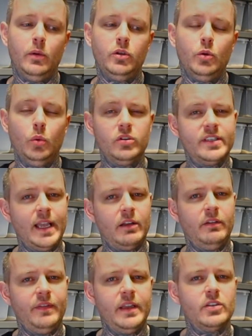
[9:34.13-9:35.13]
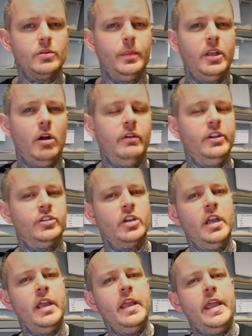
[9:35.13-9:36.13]
You would sacrifice some of the orange,
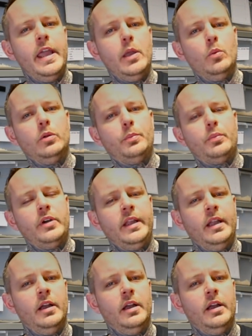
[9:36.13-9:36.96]
it would bring